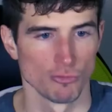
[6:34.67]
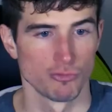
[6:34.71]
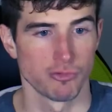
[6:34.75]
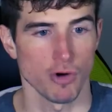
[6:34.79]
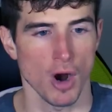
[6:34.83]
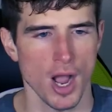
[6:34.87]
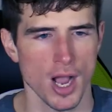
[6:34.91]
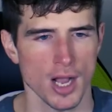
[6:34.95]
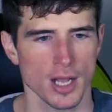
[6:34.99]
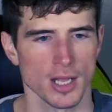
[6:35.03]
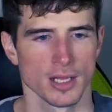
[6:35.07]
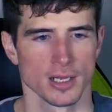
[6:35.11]

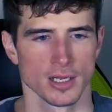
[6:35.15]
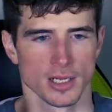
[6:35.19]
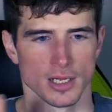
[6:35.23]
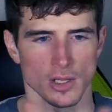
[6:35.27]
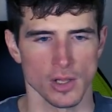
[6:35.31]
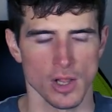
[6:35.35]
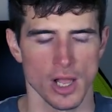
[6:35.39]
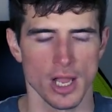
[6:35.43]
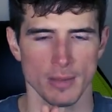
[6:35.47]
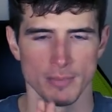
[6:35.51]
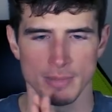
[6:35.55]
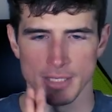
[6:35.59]
Rock
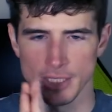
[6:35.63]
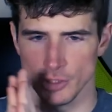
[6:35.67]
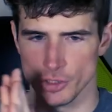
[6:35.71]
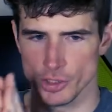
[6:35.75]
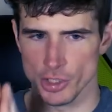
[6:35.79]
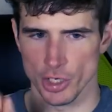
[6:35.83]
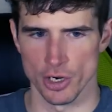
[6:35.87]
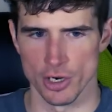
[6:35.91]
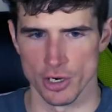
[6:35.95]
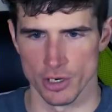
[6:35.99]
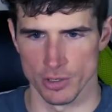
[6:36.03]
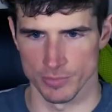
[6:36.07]
climbing
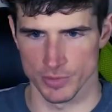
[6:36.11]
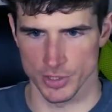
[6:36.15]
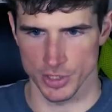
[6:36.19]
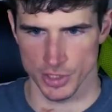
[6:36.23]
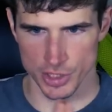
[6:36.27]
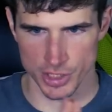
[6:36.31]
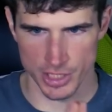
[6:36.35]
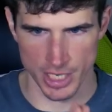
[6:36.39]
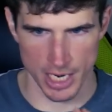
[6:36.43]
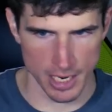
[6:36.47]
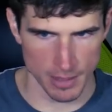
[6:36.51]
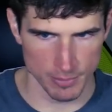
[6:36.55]
terms.
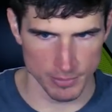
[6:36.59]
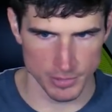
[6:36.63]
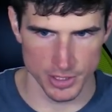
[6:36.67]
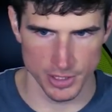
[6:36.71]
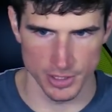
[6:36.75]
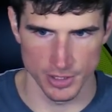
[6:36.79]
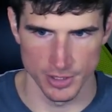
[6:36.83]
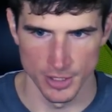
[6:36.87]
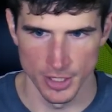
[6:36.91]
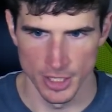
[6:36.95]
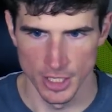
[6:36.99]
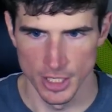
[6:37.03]
It's time
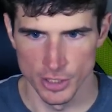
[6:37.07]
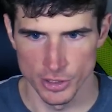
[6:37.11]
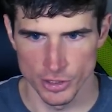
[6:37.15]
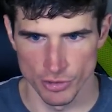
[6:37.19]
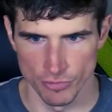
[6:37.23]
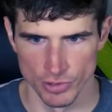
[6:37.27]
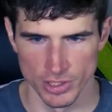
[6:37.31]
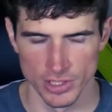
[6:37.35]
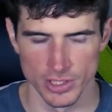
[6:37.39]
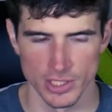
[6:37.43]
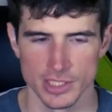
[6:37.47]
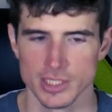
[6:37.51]
to
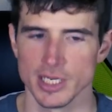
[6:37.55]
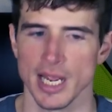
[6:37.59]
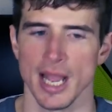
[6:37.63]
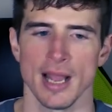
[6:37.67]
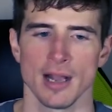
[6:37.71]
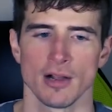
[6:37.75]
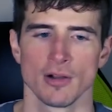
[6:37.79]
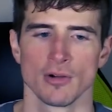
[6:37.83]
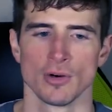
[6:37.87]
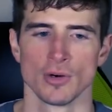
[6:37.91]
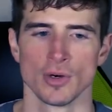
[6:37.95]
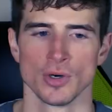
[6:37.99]
really
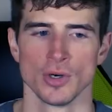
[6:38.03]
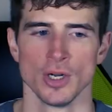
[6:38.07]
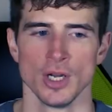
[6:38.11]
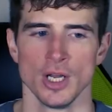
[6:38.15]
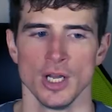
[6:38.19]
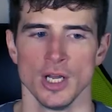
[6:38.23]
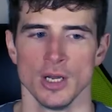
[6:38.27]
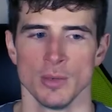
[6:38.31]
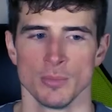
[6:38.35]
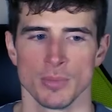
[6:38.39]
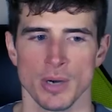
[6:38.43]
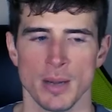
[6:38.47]
tackle
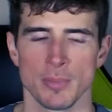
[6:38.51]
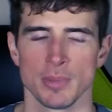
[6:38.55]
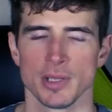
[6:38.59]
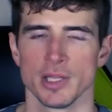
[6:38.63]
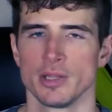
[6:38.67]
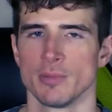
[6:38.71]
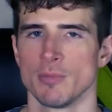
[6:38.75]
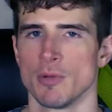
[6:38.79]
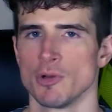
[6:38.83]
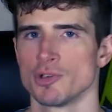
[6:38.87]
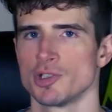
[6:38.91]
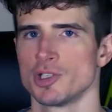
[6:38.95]

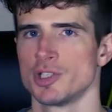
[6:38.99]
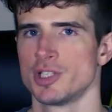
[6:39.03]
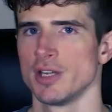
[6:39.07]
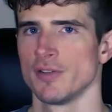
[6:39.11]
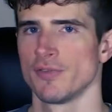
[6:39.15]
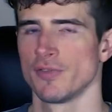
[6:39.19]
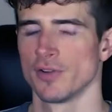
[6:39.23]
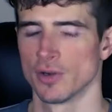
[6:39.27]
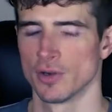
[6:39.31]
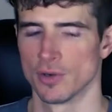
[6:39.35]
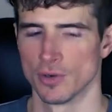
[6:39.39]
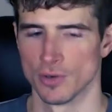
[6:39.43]
probably the most
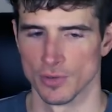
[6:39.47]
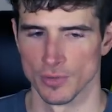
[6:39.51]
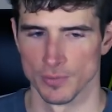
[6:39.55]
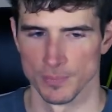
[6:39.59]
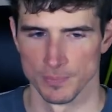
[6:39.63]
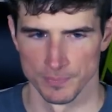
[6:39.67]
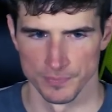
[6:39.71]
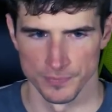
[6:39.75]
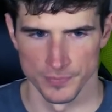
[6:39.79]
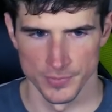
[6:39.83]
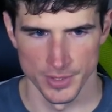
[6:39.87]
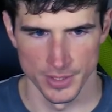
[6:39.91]
difficult
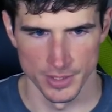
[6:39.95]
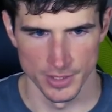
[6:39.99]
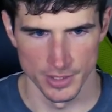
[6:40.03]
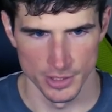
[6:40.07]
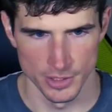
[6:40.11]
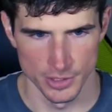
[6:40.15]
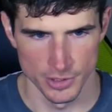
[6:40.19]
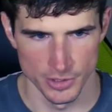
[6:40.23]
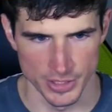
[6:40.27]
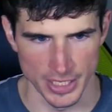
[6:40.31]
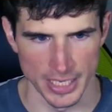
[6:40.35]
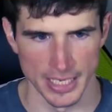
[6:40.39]

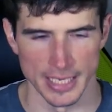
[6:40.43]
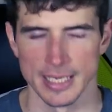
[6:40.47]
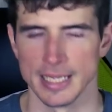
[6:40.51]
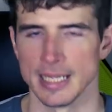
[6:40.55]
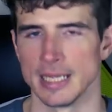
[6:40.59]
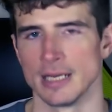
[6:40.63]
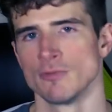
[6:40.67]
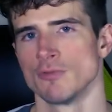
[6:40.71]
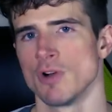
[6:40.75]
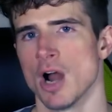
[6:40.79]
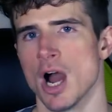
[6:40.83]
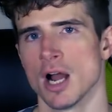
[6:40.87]
thing
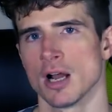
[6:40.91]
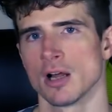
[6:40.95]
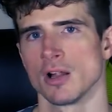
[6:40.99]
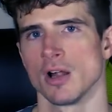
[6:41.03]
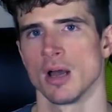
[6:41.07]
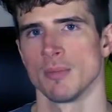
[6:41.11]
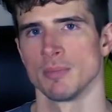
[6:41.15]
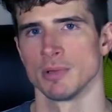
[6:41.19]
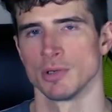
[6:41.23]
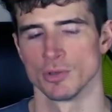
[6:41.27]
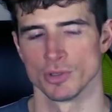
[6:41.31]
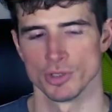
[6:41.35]
in rock
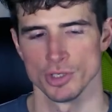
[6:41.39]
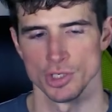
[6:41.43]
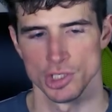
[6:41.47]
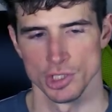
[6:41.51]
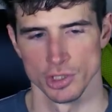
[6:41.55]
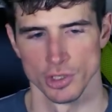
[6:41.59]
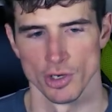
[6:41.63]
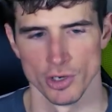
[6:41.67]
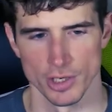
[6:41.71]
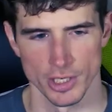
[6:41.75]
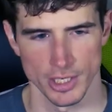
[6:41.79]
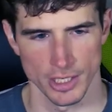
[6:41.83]
climbing, which is
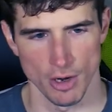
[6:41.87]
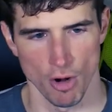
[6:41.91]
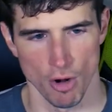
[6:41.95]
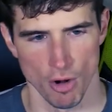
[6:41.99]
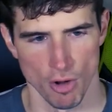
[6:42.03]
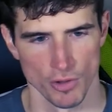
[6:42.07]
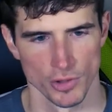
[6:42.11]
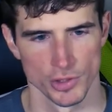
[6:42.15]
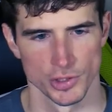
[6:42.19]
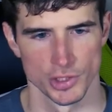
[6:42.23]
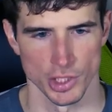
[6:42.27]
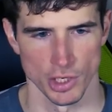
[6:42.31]
learning
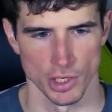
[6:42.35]
all the